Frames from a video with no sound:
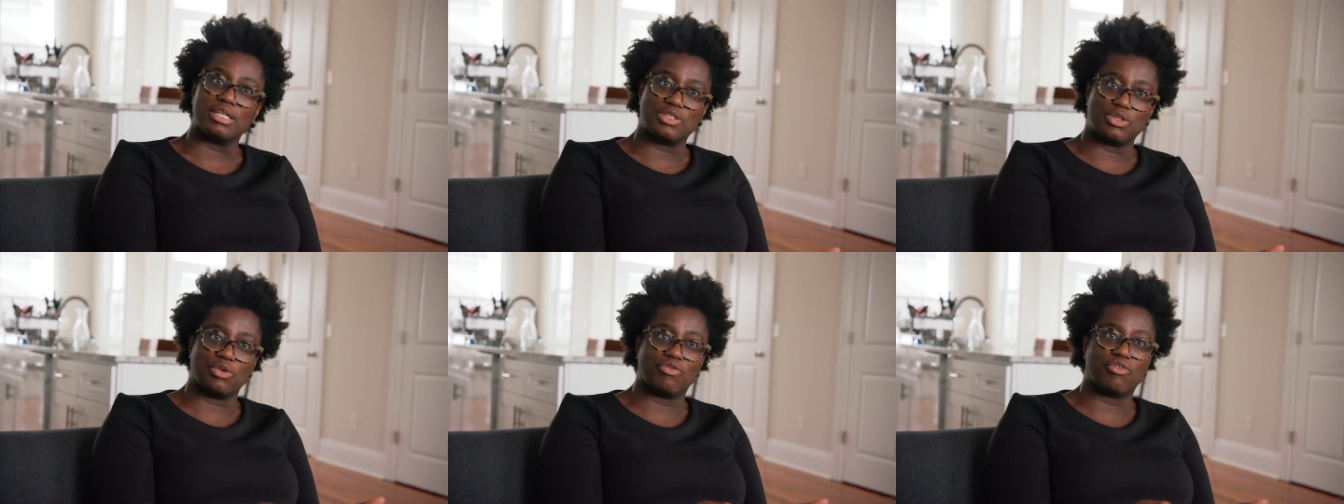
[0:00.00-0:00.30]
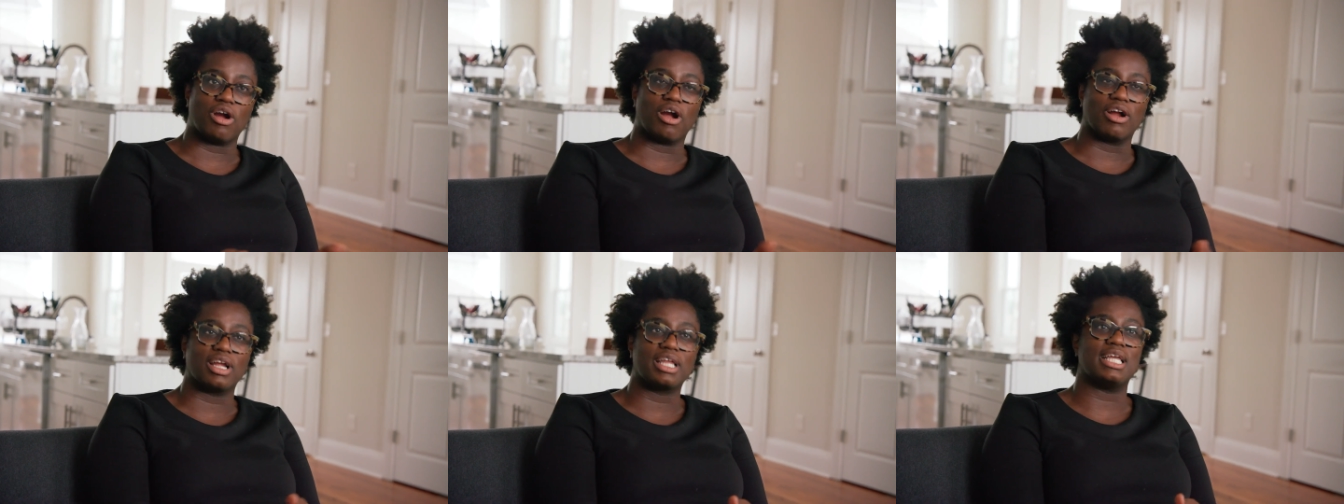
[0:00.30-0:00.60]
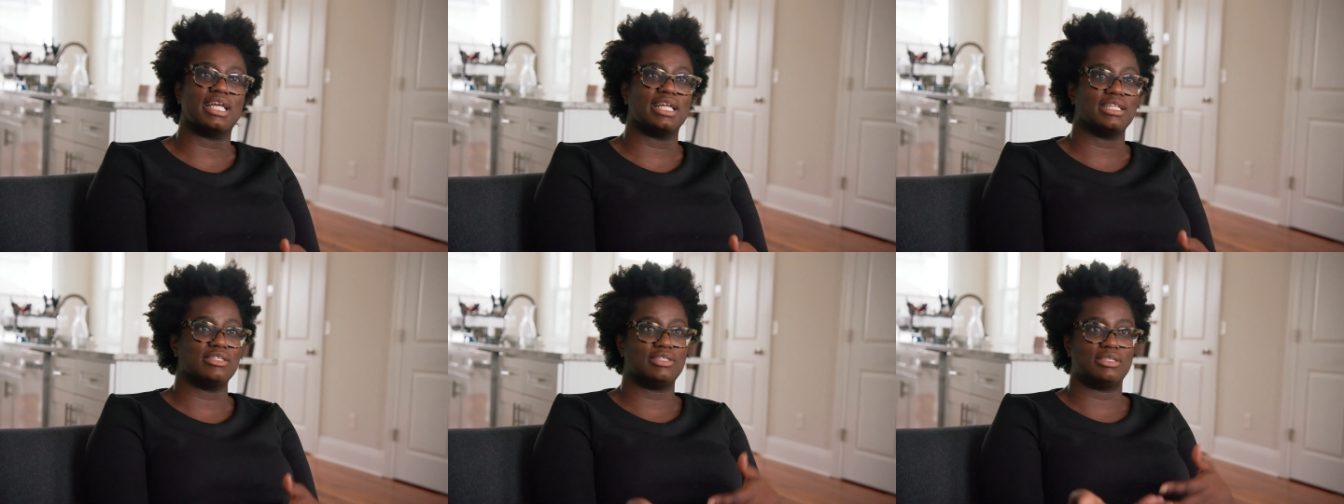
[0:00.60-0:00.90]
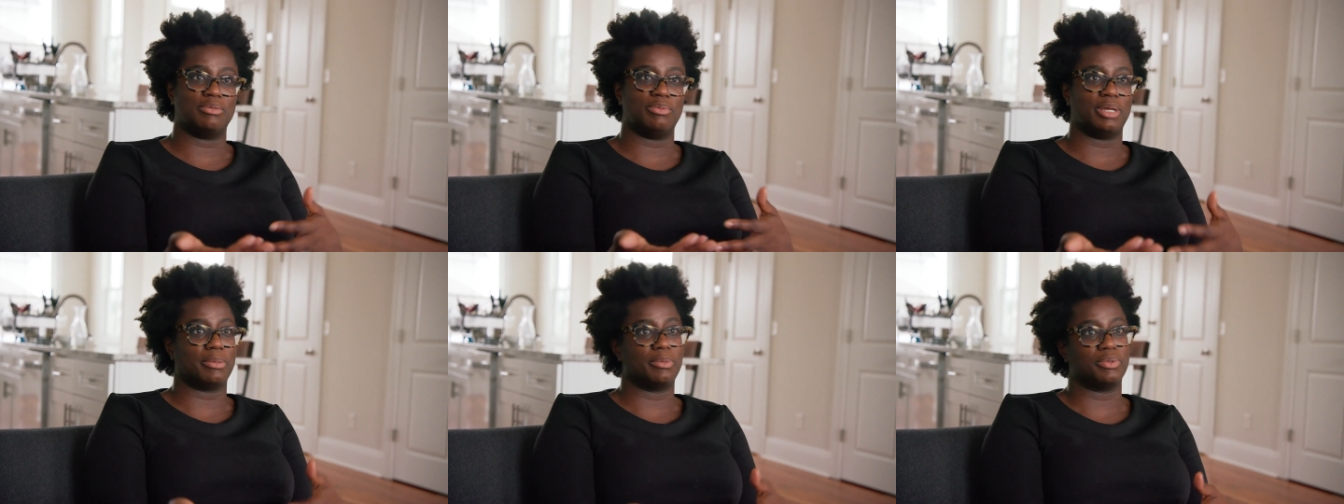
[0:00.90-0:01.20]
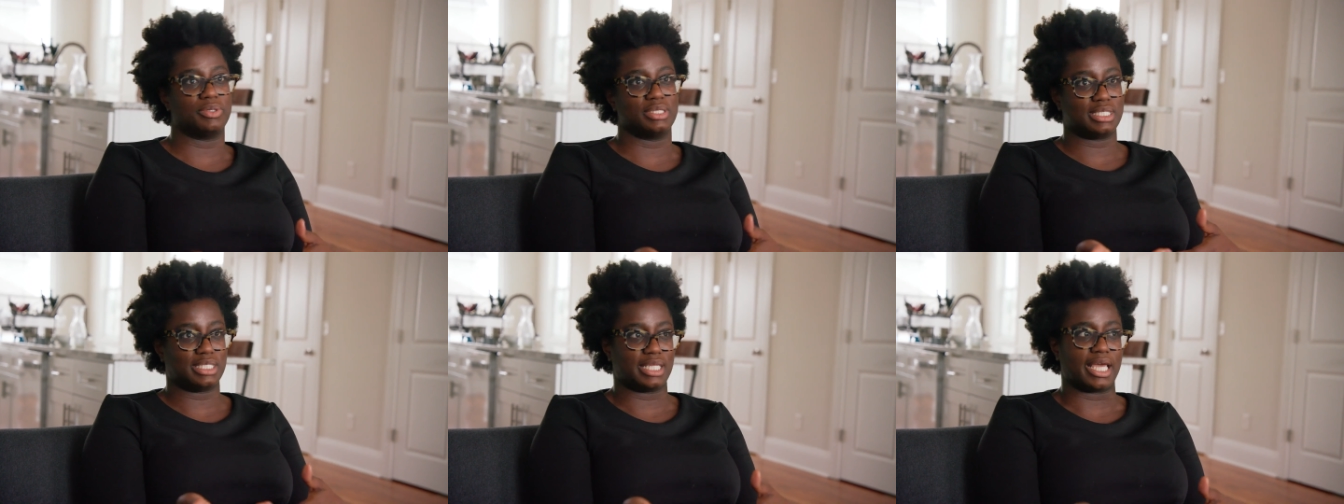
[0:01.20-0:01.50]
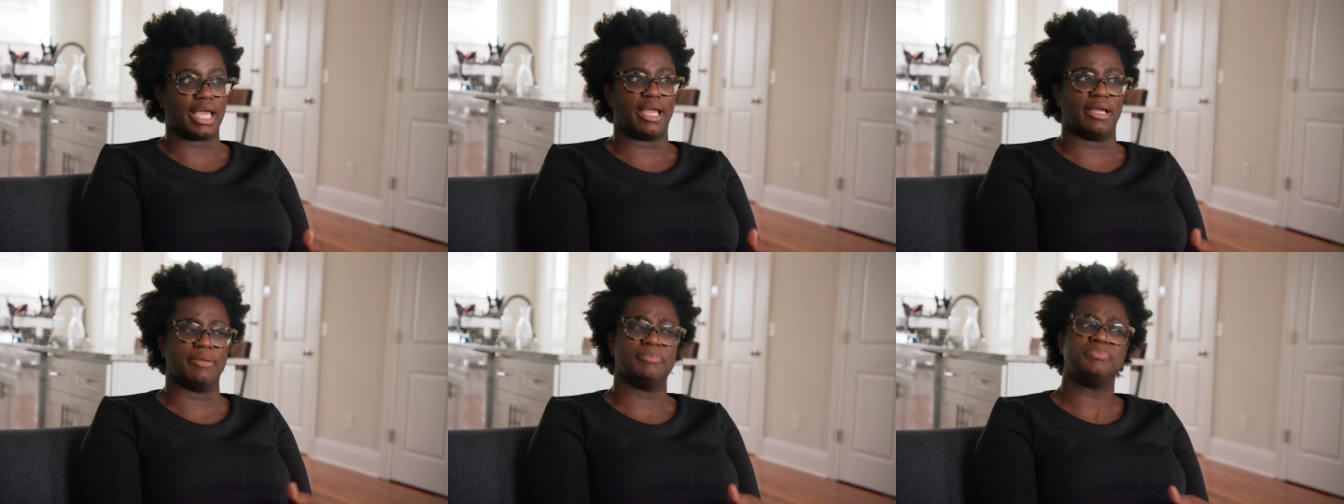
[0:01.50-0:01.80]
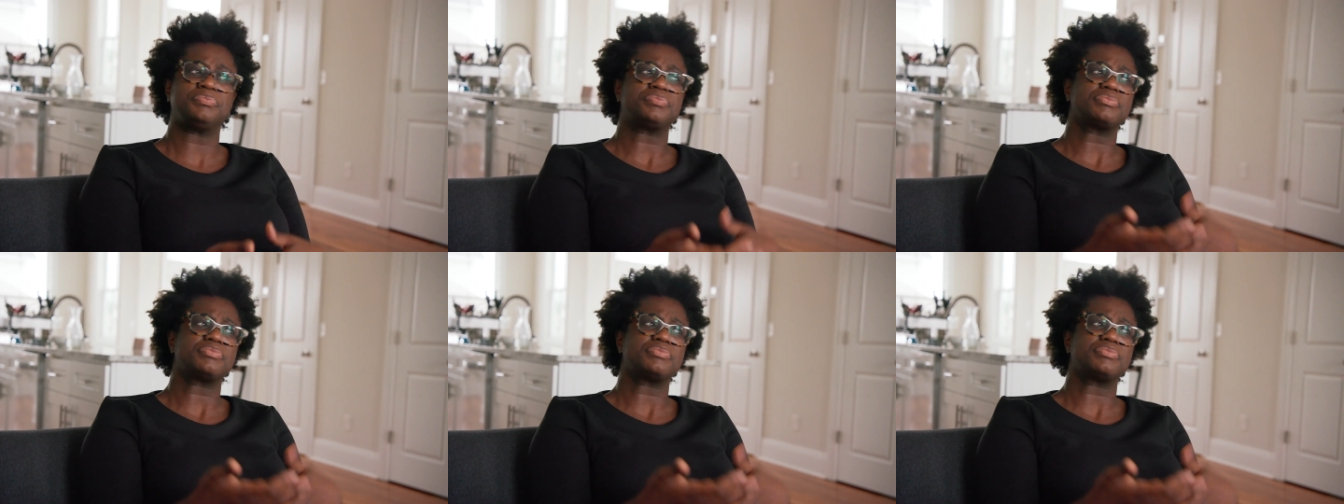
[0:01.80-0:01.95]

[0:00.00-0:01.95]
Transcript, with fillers: And so for our kids to be able to say,